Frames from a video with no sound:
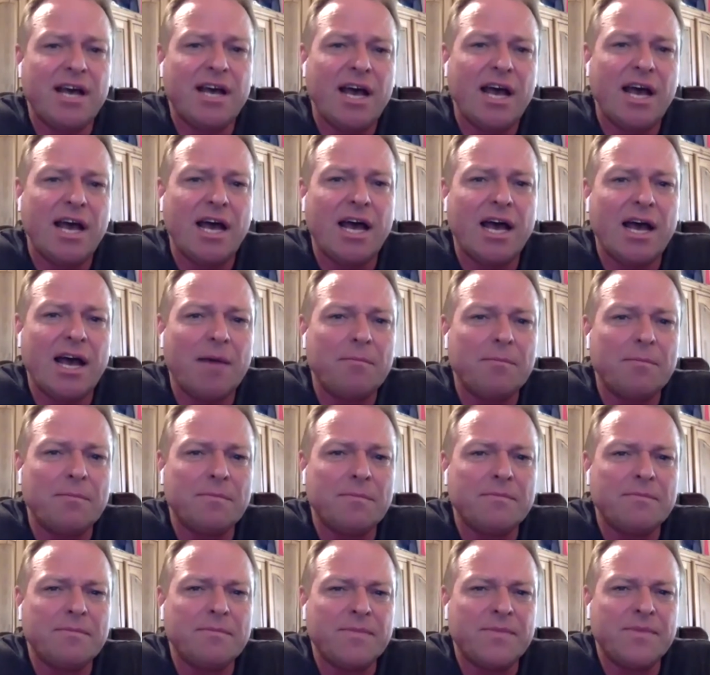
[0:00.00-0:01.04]

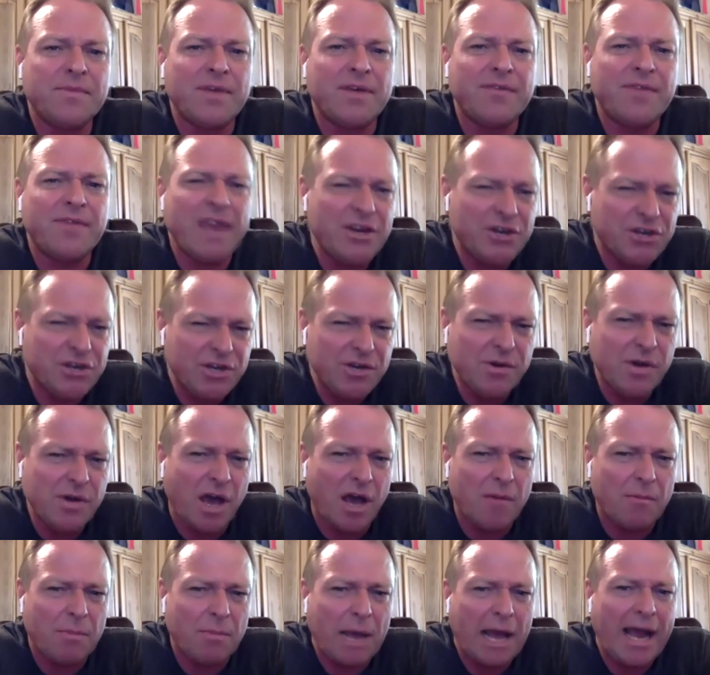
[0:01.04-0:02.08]
that they do
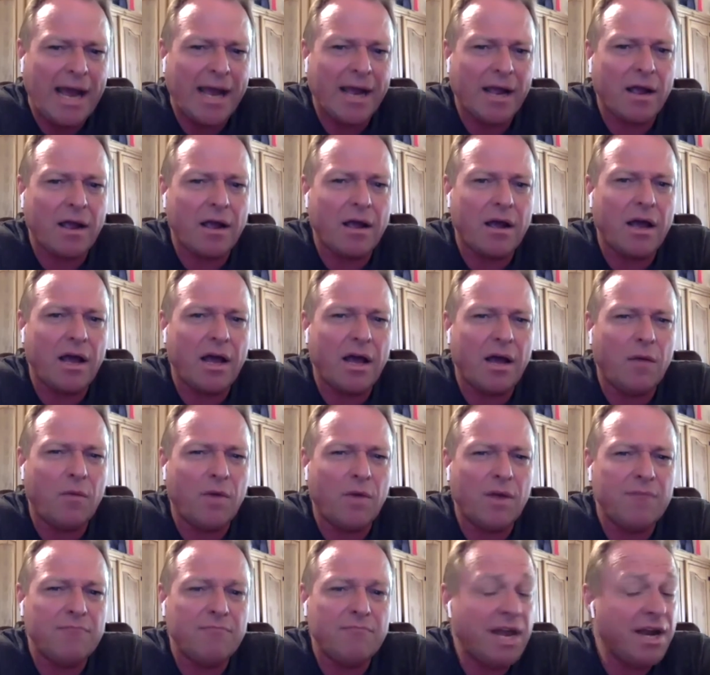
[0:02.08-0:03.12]
go back
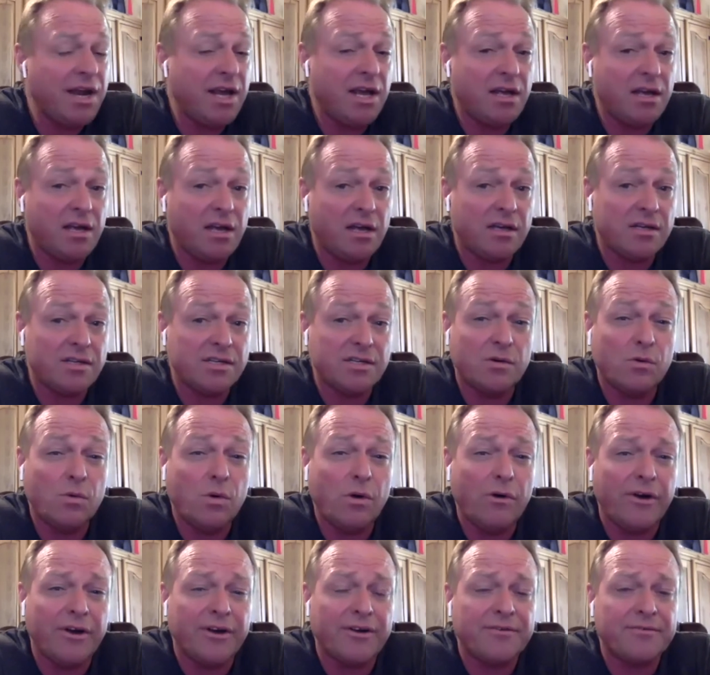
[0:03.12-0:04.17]
when many are still
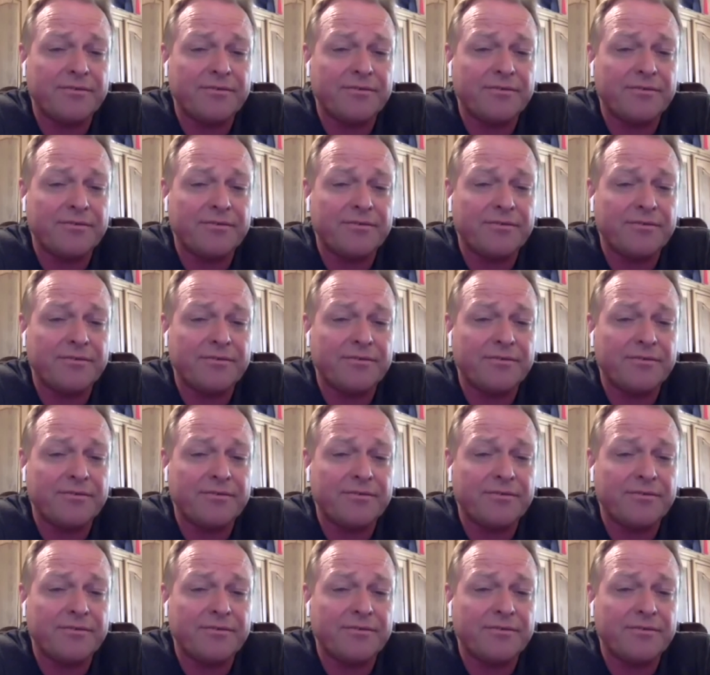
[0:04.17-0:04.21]
worried?